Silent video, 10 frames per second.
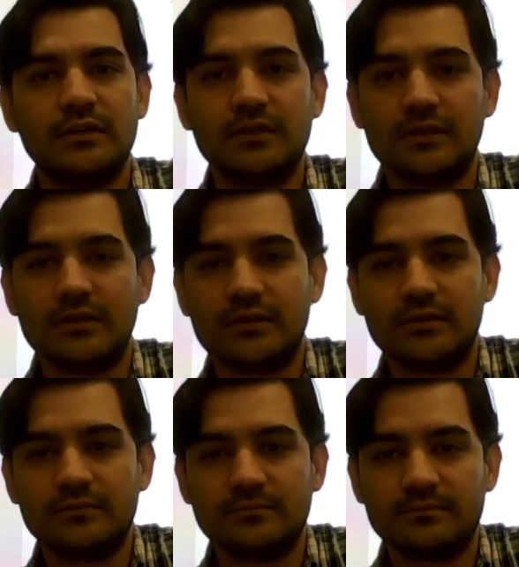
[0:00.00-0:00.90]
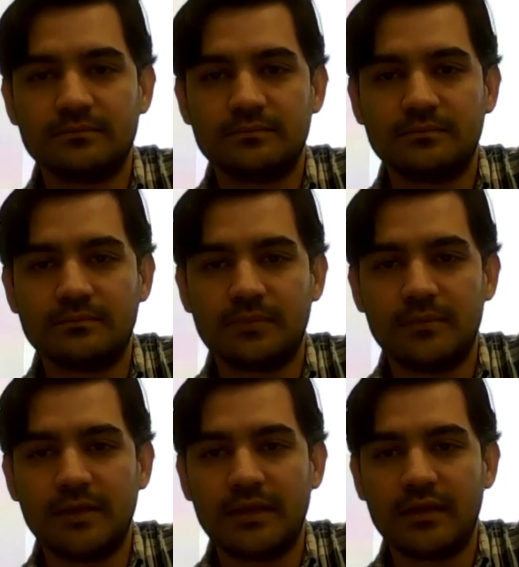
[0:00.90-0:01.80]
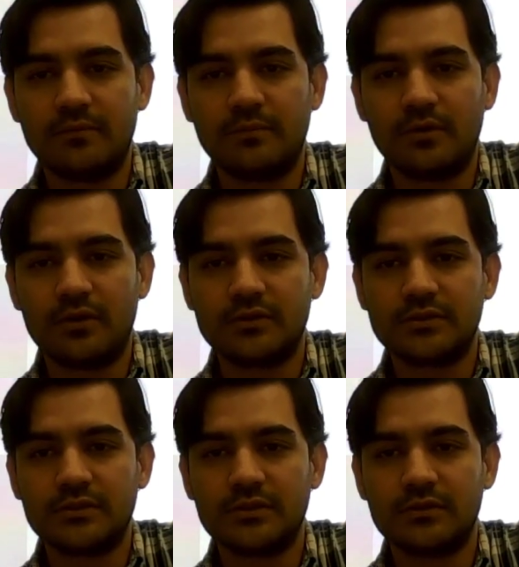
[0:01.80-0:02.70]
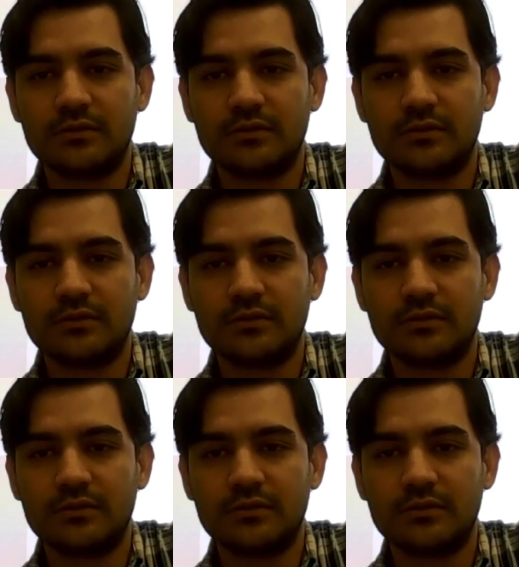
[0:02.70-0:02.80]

by making a box.